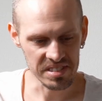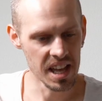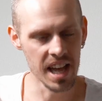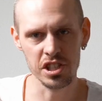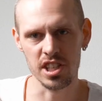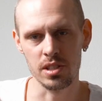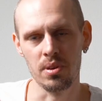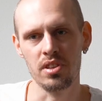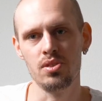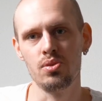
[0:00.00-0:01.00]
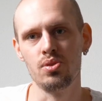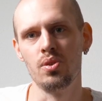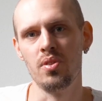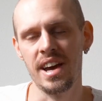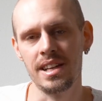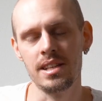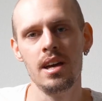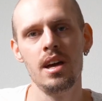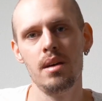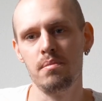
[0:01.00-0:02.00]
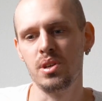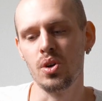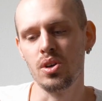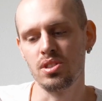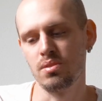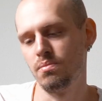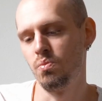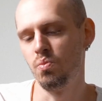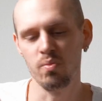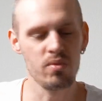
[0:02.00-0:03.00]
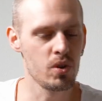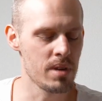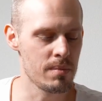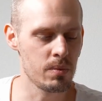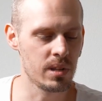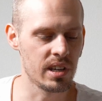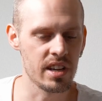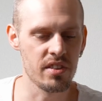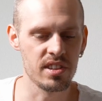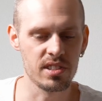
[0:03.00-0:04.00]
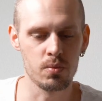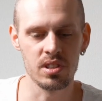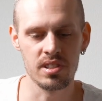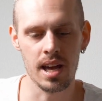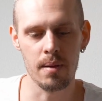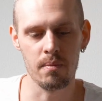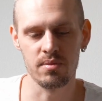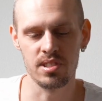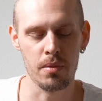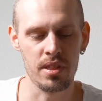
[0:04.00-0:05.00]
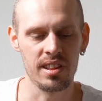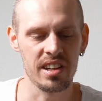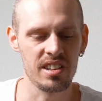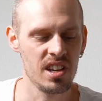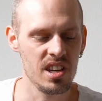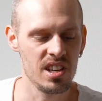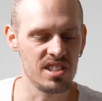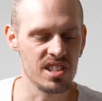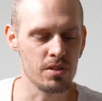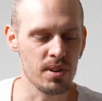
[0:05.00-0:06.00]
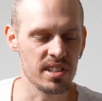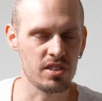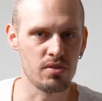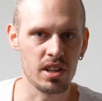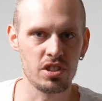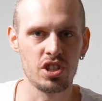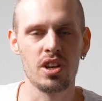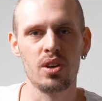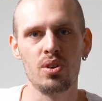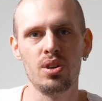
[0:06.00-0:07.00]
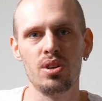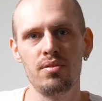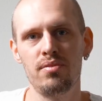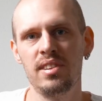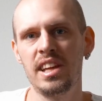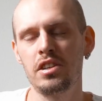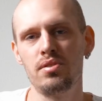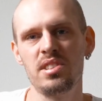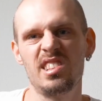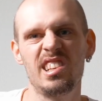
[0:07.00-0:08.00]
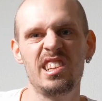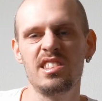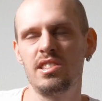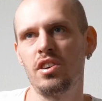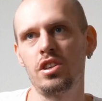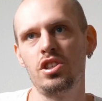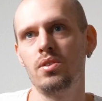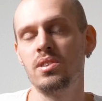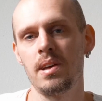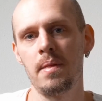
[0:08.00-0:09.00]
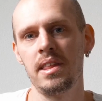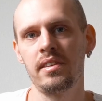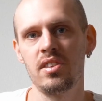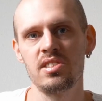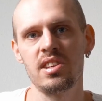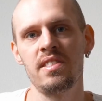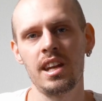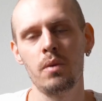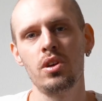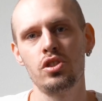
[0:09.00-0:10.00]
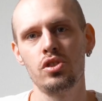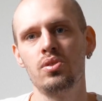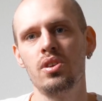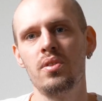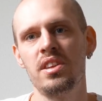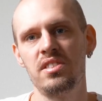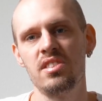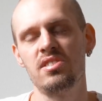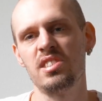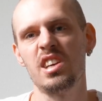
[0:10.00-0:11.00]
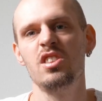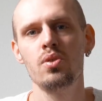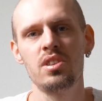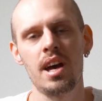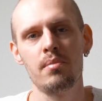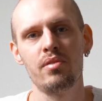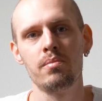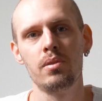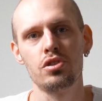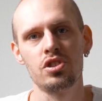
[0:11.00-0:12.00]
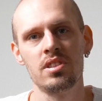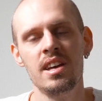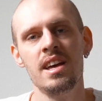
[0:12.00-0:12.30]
I just wanted you to know that because you maybe will hear this one time, something like T-grain structure or flat crystalline structure or something like this, and then I want you to know that this is a newer type of emulsion